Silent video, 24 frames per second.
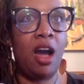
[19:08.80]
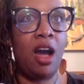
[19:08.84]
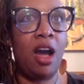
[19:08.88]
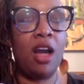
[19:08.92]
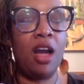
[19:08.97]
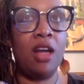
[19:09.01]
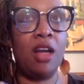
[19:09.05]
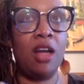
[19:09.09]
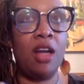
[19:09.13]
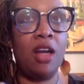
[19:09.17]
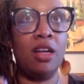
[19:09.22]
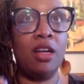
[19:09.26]

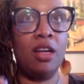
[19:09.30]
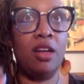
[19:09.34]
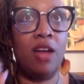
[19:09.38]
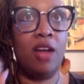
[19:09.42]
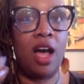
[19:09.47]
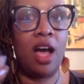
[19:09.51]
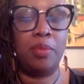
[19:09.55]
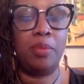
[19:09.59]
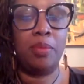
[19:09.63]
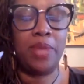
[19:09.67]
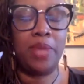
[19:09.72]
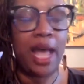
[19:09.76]
are
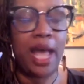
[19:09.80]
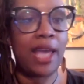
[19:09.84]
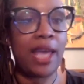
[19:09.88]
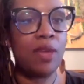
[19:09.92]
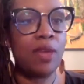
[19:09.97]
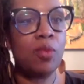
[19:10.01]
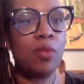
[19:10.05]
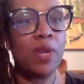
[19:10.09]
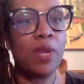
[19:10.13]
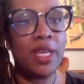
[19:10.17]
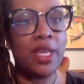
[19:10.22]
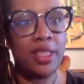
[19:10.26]
um, black and
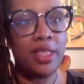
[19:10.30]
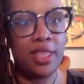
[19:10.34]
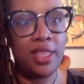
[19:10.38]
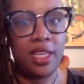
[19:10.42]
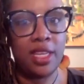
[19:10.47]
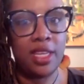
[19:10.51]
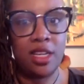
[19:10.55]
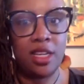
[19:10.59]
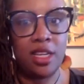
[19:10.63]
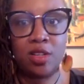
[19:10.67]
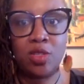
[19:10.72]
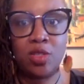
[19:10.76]
white
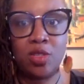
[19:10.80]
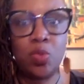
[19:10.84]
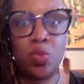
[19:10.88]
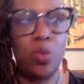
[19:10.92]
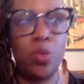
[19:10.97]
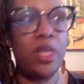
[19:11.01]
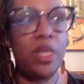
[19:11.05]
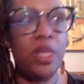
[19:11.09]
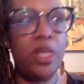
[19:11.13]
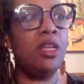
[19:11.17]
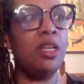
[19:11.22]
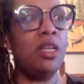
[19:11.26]
thinkers,
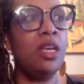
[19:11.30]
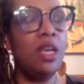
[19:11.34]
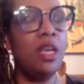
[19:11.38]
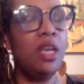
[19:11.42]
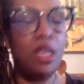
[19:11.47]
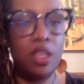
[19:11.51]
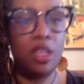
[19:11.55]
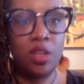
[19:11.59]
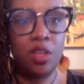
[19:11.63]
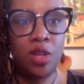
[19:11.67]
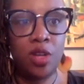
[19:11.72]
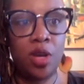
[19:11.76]
when,
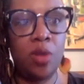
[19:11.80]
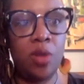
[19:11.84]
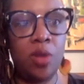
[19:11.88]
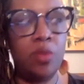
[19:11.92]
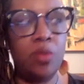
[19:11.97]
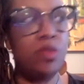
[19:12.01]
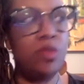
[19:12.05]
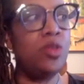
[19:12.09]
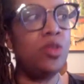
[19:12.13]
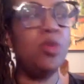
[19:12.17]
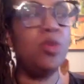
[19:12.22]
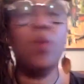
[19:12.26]
you know,
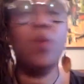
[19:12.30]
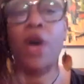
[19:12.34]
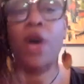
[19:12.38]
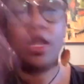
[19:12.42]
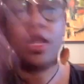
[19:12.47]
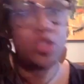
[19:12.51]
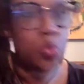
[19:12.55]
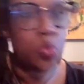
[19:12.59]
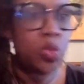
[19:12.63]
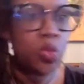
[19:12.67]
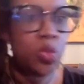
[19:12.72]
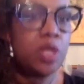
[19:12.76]

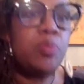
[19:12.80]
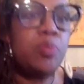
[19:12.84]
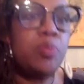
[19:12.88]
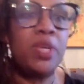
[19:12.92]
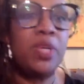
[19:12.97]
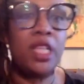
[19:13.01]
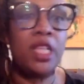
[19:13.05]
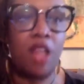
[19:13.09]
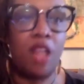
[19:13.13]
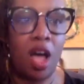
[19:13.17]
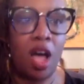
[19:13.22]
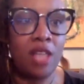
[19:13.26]
nuance would
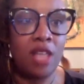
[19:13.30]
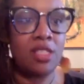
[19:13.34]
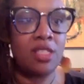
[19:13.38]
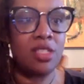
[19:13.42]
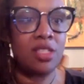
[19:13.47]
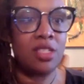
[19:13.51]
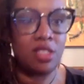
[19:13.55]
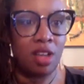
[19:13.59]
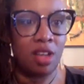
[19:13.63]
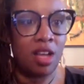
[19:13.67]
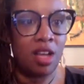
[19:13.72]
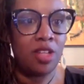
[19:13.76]
be
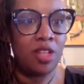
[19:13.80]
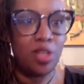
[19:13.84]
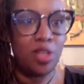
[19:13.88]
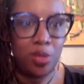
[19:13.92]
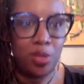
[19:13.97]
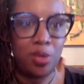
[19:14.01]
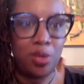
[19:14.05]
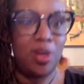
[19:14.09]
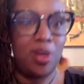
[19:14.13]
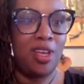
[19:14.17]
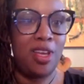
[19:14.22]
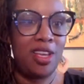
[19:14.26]
lost on you,
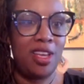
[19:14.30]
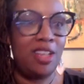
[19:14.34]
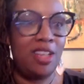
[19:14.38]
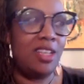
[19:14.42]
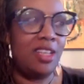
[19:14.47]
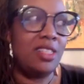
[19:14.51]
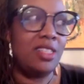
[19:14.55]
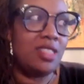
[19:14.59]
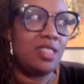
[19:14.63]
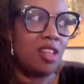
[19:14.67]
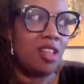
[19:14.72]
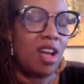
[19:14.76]
it
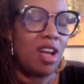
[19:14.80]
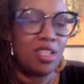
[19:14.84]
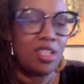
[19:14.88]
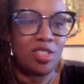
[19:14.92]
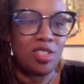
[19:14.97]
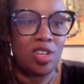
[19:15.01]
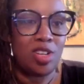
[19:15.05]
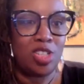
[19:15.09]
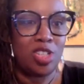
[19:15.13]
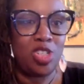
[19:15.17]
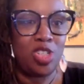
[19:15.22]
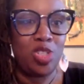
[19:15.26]
is lost
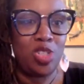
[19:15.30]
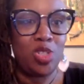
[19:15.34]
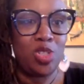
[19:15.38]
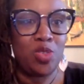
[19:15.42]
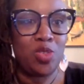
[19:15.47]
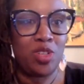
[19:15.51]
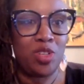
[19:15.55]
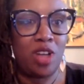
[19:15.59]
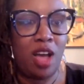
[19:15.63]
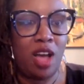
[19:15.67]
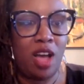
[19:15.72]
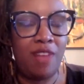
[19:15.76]
on mm-hmm.
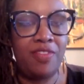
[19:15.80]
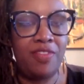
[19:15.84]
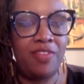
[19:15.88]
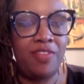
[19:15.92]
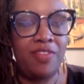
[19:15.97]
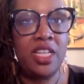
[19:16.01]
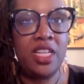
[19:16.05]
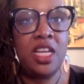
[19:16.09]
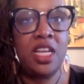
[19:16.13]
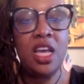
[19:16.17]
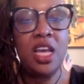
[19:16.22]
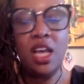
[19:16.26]
children
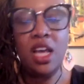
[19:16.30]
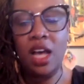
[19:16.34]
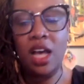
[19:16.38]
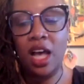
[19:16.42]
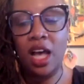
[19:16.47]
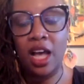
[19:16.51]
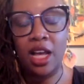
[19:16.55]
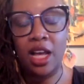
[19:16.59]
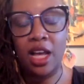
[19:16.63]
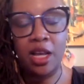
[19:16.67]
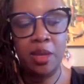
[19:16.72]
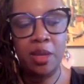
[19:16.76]
often. Mm-hmm.
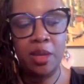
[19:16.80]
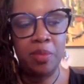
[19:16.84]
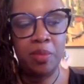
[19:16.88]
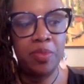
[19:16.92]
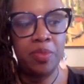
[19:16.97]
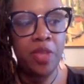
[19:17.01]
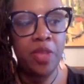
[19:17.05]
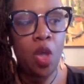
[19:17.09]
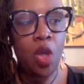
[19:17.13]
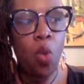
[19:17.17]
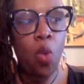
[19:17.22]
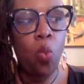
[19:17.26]
Um,
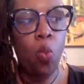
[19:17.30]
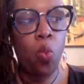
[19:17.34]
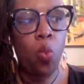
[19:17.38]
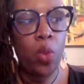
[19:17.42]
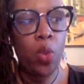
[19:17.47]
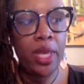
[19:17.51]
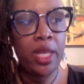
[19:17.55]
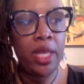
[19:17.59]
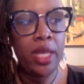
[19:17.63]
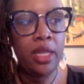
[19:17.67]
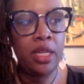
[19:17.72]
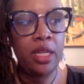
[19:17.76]

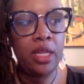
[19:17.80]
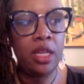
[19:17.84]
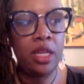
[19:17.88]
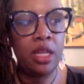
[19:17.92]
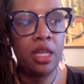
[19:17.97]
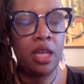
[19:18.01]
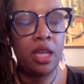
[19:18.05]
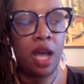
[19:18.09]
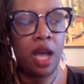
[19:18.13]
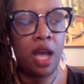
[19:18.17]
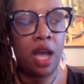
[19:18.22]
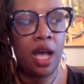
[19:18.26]
when
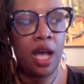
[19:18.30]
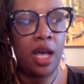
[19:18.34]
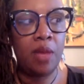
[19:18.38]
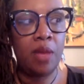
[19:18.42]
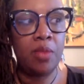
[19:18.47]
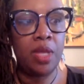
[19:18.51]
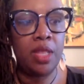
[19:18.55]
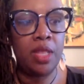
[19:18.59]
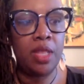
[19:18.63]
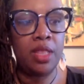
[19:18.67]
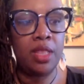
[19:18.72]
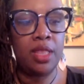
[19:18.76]
um,
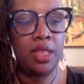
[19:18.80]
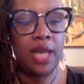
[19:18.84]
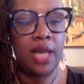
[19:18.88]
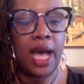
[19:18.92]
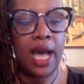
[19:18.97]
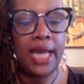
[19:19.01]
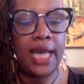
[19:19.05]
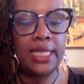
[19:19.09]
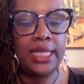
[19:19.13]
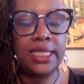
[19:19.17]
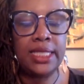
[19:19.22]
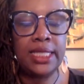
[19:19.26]
the
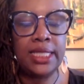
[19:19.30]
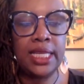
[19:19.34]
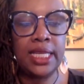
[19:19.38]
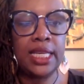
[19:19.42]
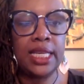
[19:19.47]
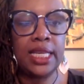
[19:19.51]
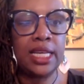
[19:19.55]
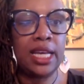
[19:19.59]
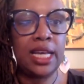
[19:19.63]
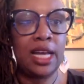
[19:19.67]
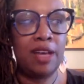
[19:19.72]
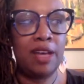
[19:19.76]

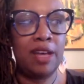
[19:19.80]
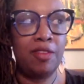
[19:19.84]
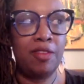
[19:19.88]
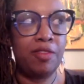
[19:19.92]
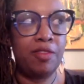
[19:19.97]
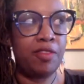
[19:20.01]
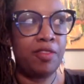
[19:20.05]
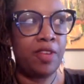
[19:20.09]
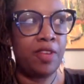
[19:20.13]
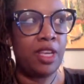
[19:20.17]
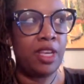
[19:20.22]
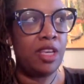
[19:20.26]
idea of,
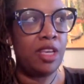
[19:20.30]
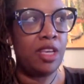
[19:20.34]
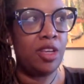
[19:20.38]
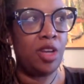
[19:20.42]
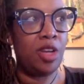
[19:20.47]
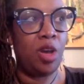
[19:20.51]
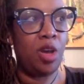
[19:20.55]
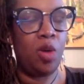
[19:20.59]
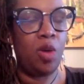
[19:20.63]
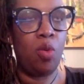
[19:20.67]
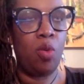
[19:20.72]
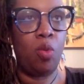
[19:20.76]
you
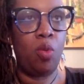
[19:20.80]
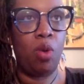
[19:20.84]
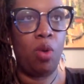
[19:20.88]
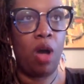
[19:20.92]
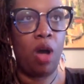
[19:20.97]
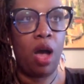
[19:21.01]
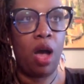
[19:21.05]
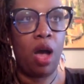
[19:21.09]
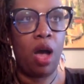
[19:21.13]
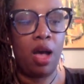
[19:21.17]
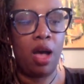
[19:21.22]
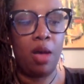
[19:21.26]
know,
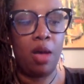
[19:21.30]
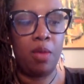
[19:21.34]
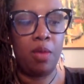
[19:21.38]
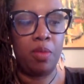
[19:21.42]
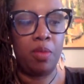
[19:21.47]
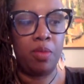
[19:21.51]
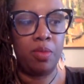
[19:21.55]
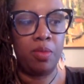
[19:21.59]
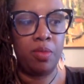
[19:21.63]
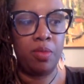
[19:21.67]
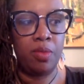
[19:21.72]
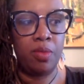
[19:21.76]

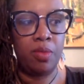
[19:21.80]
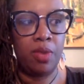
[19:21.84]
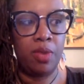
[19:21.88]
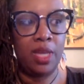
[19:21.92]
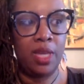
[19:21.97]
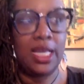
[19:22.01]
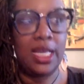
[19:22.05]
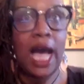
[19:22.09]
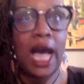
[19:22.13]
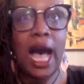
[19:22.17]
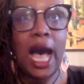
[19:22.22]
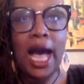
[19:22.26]
um,
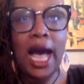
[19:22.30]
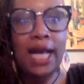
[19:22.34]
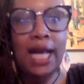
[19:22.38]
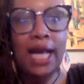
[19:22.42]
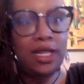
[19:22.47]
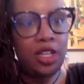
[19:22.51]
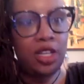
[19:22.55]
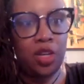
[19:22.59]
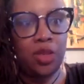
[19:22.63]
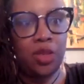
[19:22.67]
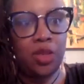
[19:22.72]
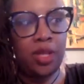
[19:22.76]
God,
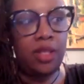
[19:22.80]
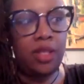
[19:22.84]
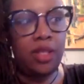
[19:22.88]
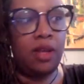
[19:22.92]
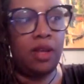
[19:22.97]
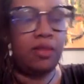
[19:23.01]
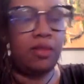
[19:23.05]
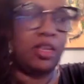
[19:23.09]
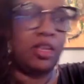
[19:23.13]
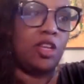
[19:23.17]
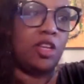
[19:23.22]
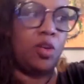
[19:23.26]
you know, that, uh,
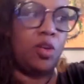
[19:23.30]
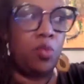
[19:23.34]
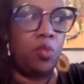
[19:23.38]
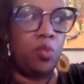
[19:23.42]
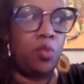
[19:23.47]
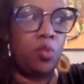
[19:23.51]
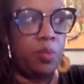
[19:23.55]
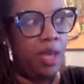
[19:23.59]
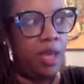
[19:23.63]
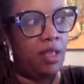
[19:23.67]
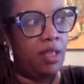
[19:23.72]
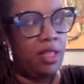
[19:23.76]
you know,
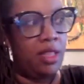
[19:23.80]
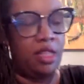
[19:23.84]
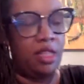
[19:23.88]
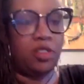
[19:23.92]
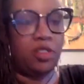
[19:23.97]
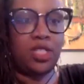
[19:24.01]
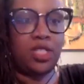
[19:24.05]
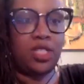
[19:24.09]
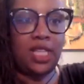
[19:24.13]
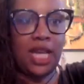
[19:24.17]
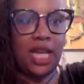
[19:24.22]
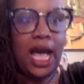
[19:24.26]
eh,
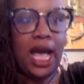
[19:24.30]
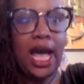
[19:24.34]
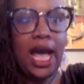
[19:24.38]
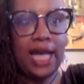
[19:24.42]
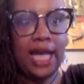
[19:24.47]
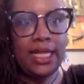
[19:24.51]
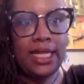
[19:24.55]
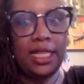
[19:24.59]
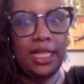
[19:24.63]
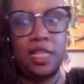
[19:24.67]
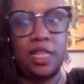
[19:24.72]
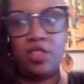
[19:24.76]
there's the
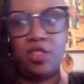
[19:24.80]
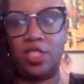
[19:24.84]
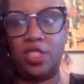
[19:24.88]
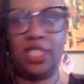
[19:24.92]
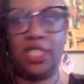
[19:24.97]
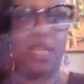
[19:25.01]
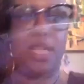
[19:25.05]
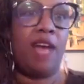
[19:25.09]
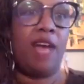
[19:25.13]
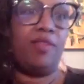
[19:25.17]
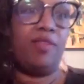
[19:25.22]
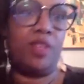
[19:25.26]
God and there's the
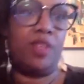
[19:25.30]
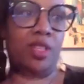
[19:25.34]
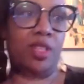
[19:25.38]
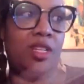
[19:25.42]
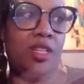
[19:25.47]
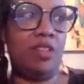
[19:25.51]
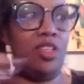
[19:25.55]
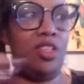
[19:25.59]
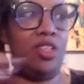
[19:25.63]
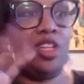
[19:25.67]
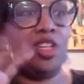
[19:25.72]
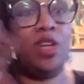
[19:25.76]
devil, and
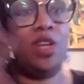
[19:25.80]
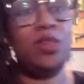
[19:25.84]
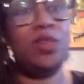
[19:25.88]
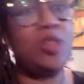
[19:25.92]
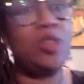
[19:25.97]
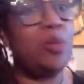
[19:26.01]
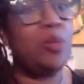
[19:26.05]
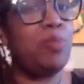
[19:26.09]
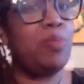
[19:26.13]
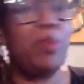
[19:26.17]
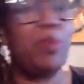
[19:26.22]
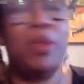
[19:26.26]
there, you know, so
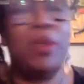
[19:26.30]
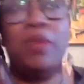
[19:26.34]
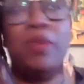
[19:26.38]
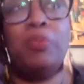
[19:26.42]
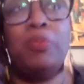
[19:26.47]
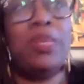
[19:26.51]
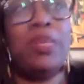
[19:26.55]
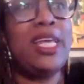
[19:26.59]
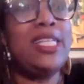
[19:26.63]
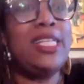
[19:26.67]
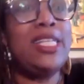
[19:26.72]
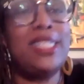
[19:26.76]
it
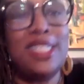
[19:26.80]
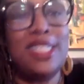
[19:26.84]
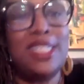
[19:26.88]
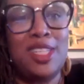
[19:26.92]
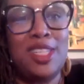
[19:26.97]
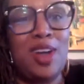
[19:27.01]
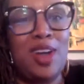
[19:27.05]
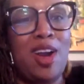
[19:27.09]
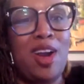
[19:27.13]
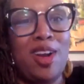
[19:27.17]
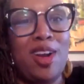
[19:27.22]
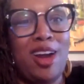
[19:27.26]
plays into
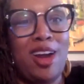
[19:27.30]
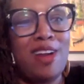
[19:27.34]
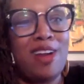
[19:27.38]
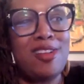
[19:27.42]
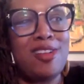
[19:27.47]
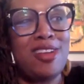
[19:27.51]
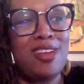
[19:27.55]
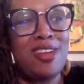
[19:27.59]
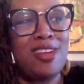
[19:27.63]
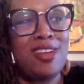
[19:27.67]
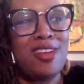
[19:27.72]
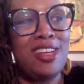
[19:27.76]
our, our
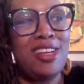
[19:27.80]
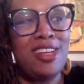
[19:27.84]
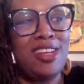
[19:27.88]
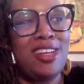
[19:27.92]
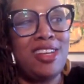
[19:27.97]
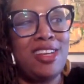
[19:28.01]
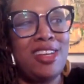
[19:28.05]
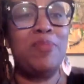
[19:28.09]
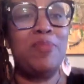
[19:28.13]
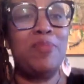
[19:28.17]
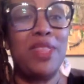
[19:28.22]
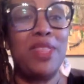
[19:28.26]
interest
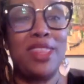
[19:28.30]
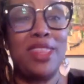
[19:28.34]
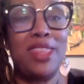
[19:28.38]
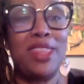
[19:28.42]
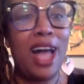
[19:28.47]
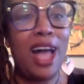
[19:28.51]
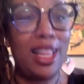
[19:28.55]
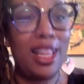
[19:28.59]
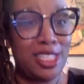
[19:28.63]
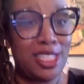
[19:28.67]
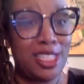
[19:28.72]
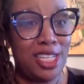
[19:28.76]
in
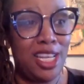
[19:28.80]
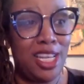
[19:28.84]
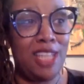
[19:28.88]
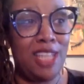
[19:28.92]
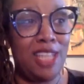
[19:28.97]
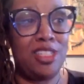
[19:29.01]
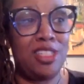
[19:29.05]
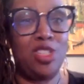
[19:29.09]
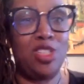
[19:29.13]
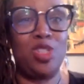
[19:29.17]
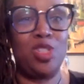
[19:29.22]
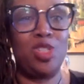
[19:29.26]
mythology
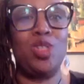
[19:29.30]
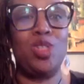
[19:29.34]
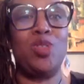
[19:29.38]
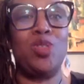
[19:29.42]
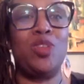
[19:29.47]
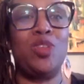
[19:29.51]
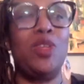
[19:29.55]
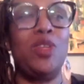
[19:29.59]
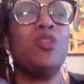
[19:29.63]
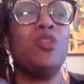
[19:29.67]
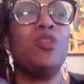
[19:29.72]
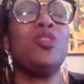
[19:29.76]
as mm-hmm. children
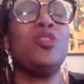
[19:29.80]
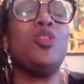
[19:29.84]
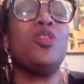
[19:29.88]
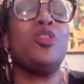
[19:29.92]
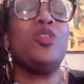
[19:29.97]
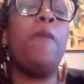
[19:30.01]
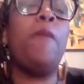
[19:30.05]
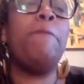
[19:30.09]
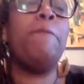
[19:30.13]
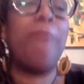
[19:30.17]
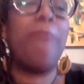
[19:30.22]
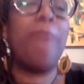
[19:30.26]
that we're so
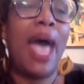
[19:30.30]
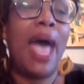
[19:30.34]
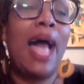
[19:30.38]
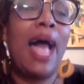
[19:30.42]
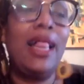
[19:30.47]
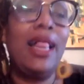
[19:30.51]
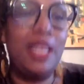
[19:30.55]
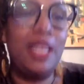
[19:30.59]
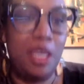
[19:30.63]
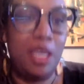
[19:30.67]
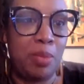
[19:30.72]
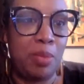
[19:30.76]

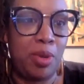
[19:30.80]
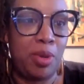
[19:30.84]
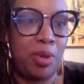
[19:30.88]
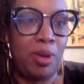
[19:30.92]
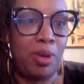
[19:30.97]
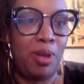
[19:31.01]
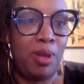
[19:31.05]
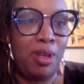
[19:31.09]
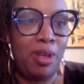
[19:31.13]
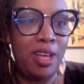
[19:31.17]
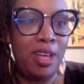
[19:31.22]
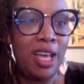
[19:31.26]

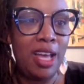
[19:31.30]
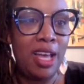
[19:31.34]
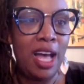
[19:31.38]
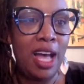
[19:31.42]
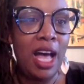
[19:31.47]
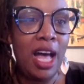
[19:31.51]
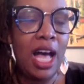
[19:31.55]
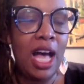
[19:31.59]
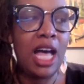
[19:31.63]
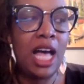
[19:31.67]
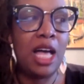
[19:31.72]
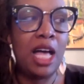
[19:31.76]
malleable.
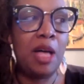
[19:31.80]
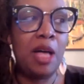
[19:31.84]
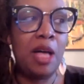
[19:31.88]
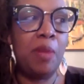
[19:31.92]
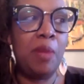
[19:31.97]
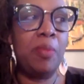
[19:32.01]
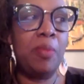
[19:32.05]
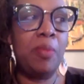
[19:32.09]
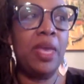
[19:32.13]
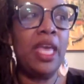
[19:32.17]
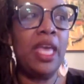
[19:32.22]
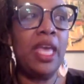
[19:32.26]

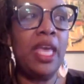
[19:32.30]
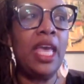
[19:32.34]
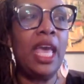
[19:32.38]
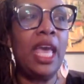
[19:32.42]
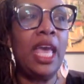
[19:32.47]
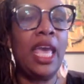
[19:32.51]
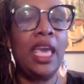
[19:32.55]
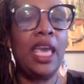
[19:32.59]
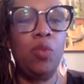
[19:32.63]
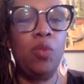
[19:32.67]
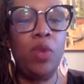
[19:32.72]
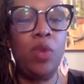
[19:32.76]
Um, mm
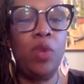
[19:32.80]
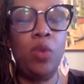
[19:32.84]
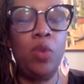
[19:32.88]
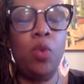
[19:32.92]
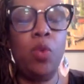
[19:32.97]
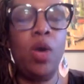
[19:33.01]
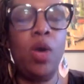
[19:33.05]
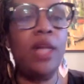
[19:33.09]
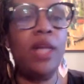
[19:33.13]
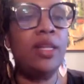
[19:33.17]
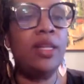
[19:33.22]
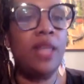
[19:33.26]
And we
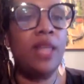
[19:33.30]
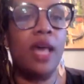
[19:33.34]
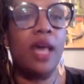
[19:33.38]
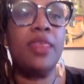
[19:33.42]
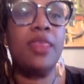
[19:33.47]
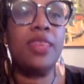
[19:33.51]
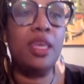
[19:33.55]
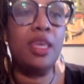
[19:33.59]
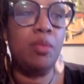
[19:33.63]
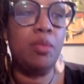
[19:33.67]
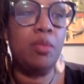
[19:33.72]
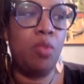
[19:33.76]
want
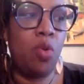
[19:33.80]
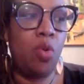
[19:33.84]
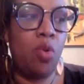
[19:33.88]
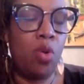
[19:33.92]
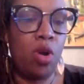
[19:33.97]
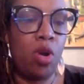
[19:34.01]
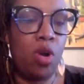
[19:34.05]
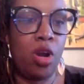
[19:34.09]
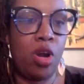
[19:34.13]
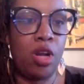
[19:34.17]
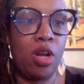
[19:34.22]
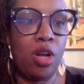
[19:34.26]
nothing
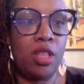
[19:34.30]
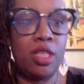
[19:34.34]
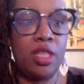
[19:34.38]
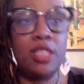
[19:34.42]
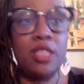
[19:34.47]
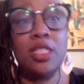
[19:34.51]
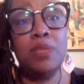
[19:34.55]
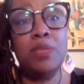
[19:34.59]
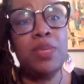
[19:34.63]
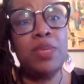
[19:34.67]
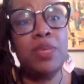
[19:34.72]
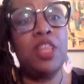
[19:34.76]
more than
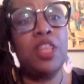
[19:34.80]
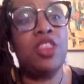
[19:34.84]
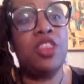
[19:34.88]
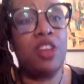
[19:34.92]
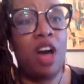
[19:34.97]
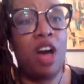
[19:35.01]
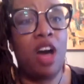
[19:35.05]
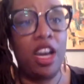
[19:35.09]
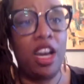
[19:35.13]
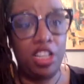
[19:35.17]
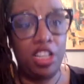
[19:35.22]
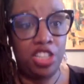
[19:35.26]
to be
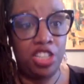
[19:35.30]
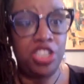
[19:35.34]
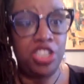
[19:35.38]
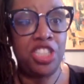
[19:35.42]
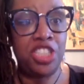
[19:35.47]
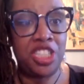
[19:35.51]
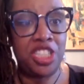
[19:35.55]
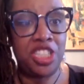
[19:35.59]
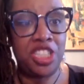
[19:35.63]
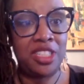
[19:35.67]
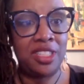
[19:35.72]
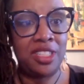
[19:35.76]
thought
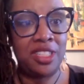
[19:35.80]
good.